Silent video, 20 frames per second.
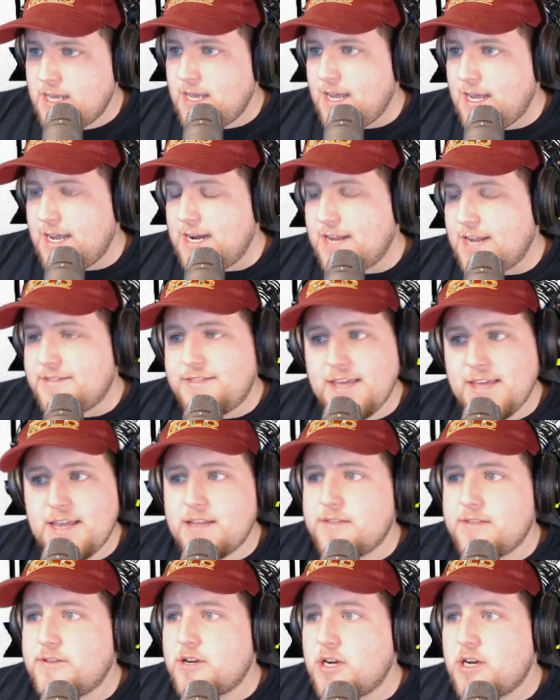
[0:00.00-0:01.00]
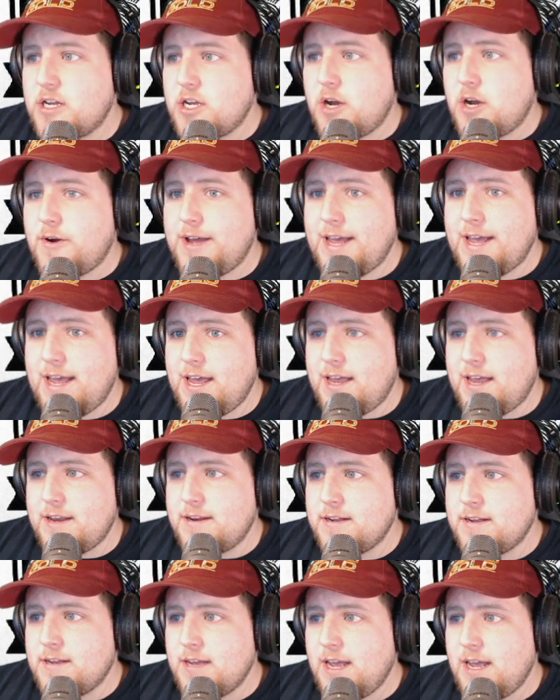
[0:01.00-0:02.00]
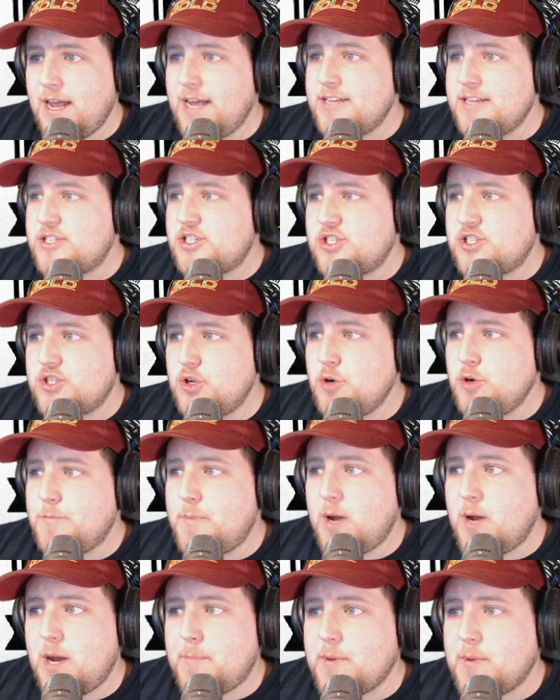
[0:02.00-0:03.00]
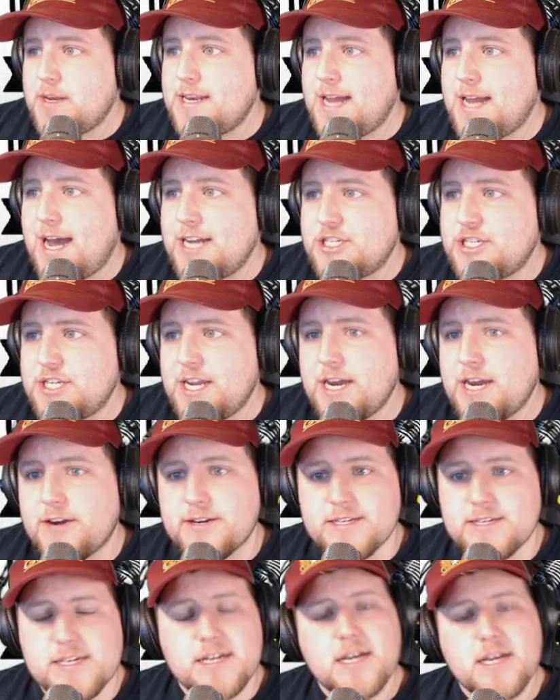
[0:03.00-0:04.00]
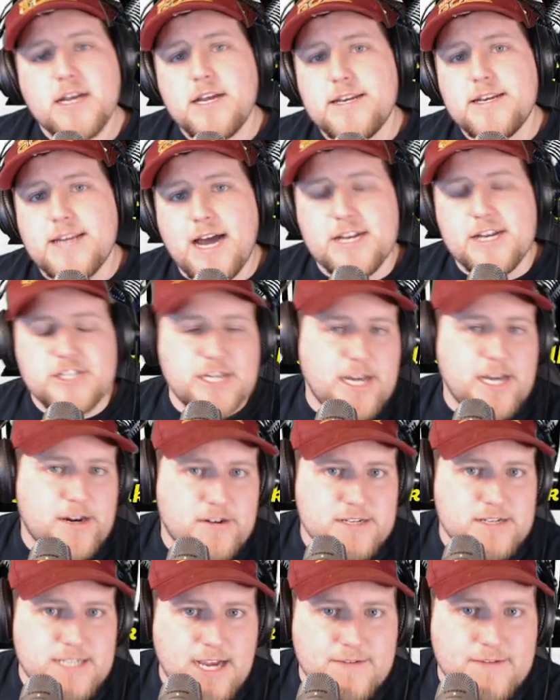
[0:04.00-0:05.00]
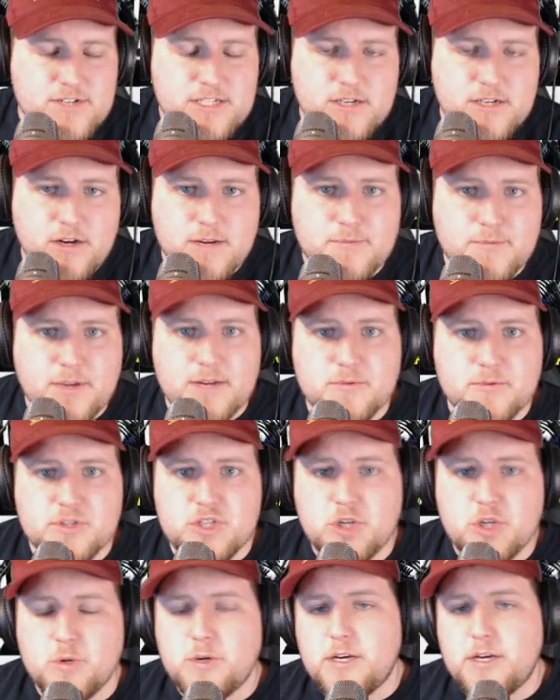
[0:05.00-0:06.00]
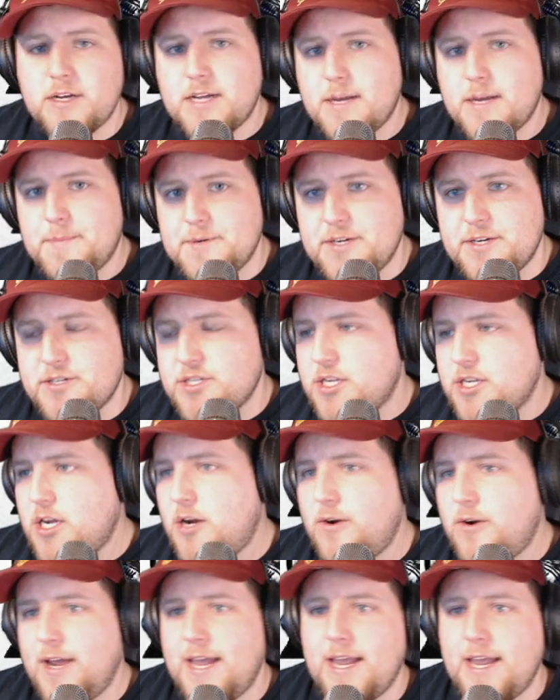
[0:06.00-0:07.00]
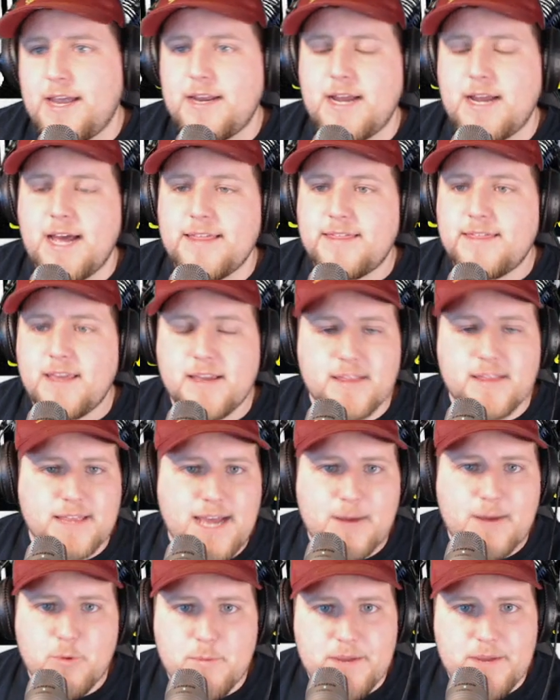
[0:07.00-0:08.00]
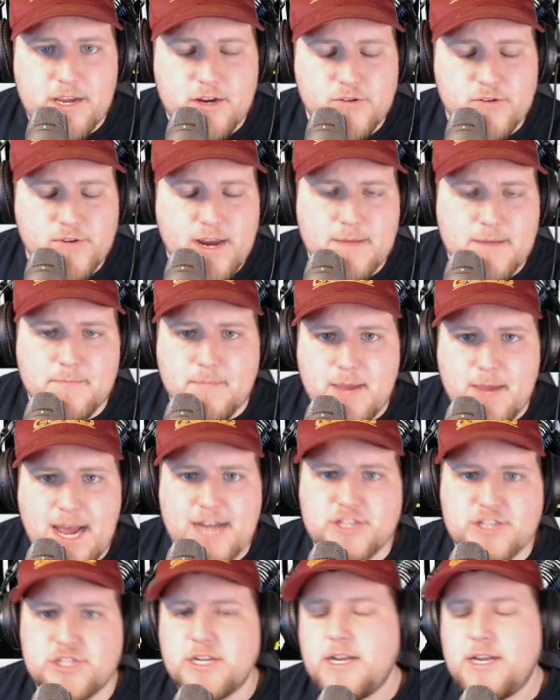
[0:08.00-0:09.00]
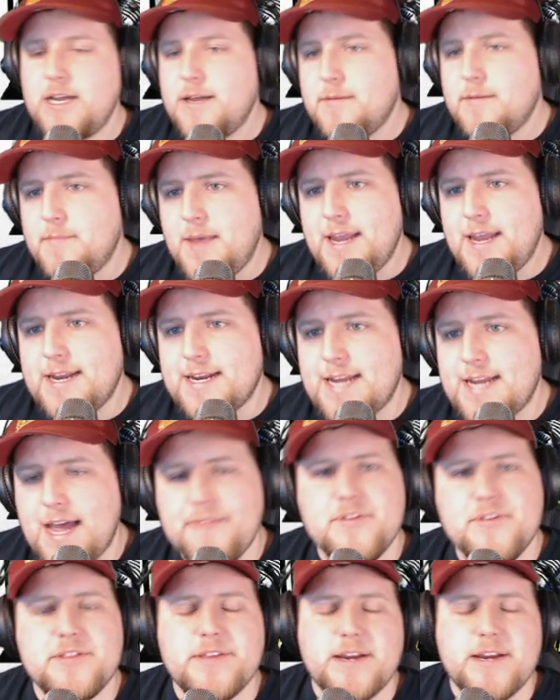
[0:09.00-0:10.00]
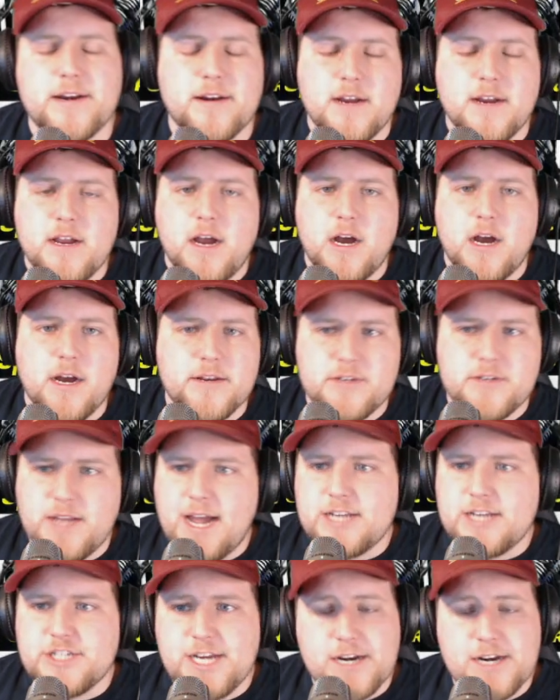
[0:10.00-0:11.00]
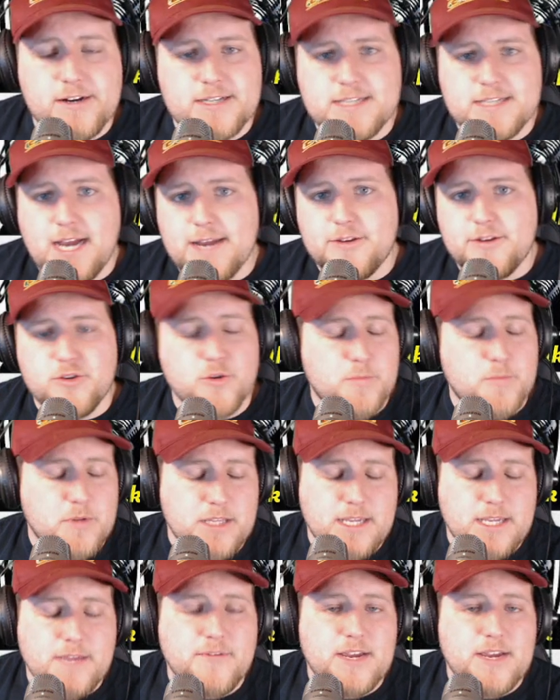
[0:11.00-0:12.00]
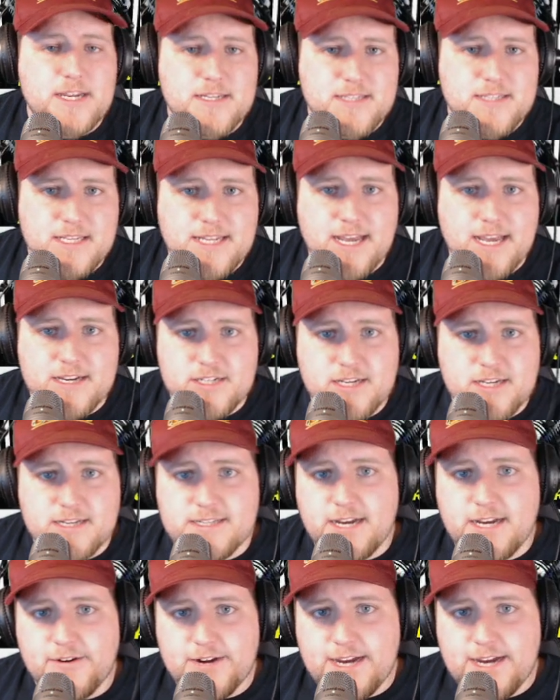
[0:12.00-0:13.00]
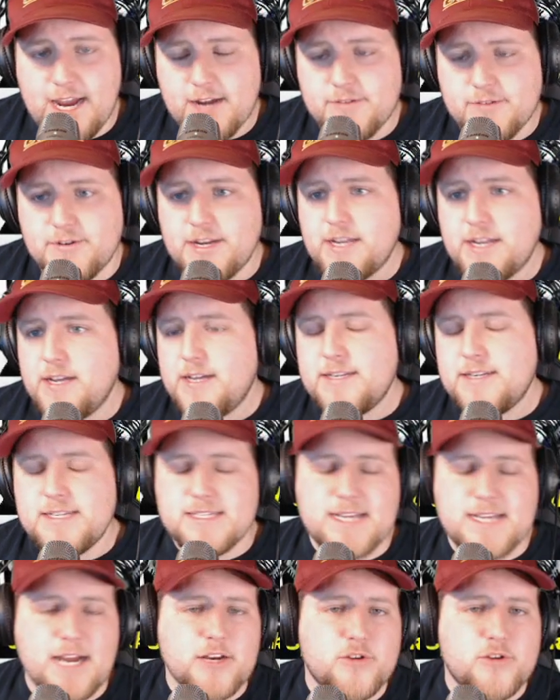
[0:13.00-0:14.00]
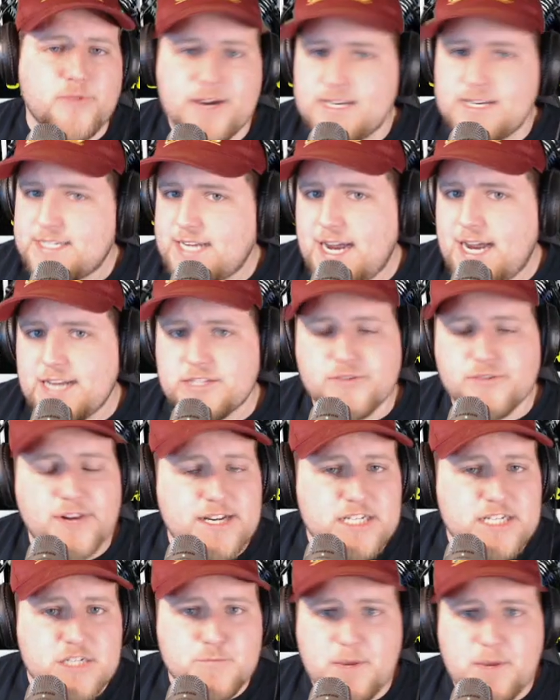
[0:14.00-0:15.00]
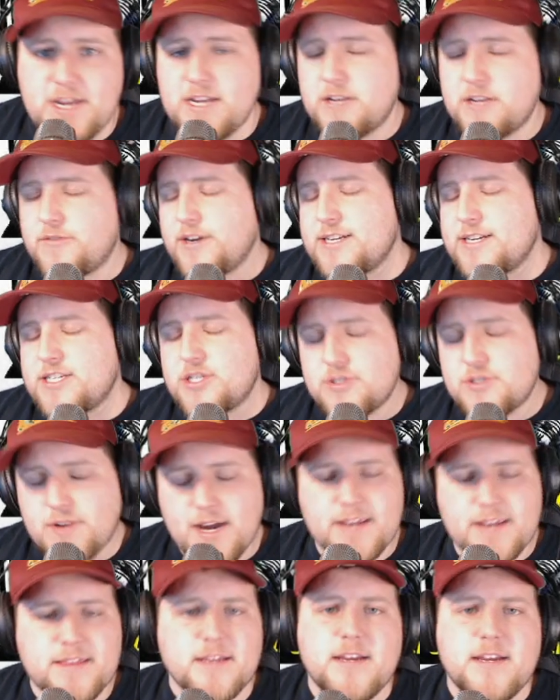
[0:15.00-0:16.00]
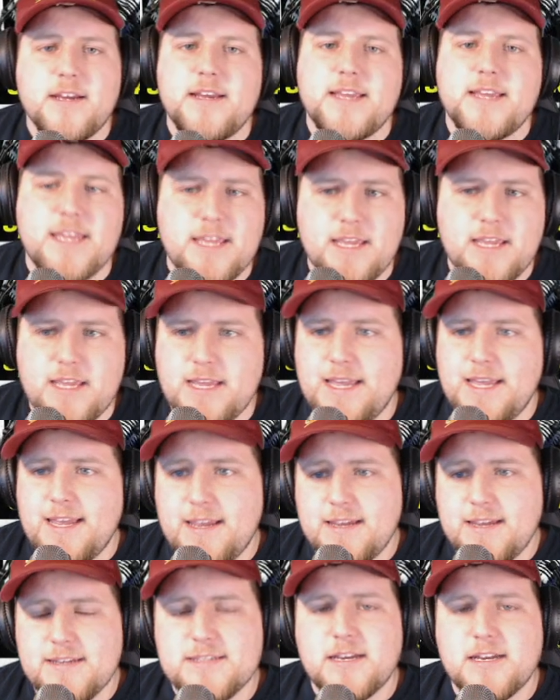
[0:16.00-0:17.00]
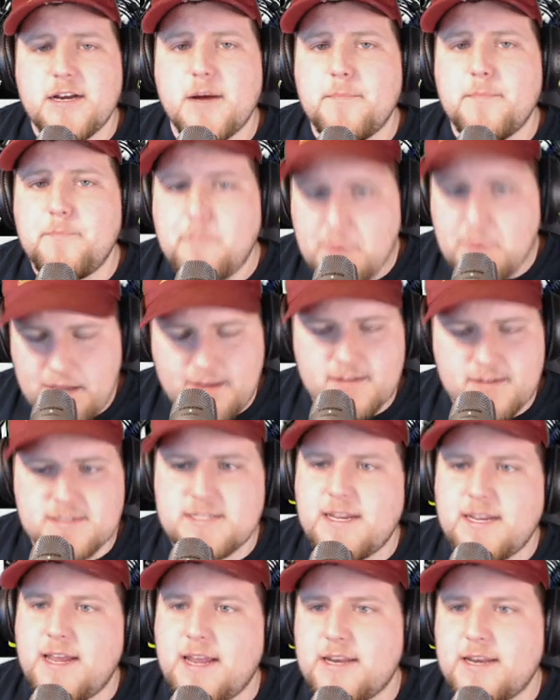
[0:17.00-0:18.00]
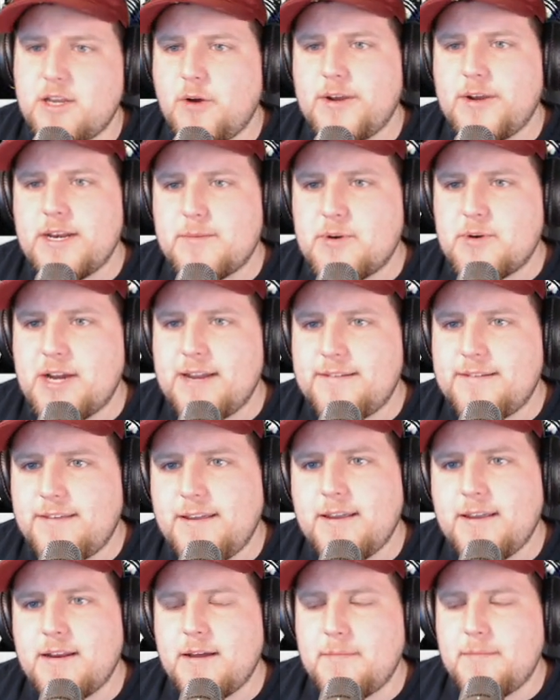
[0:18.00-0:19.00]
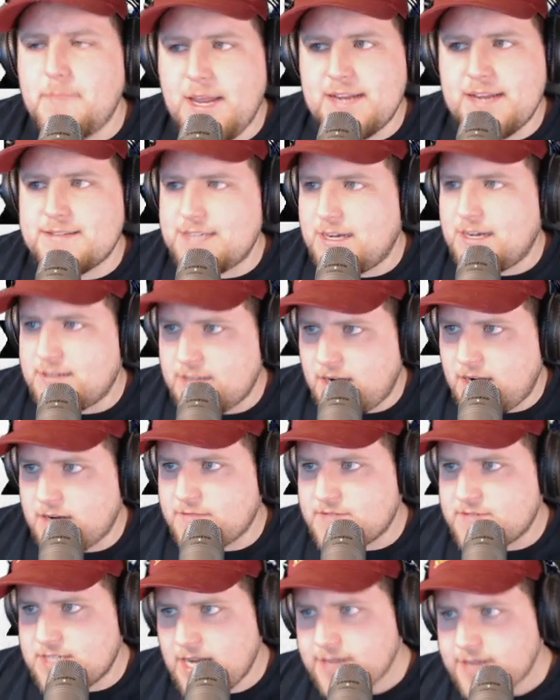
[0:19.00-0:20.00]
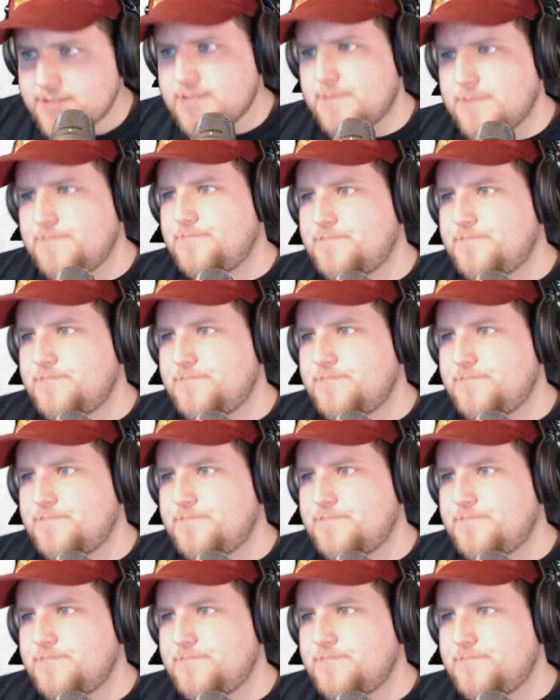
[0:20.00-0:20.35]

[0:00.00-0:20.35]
and I think they're going to go ahead and scoop up Najee Harris. Najee Harris obviously already played with Tua a couple years ago, and I think that would be a great match made in heaven there. Najee Harris, I do believe, is the next Derrick Henry. He's got great size, great speed, great strength. He is a beast, and going number 19 makes a ton of sense.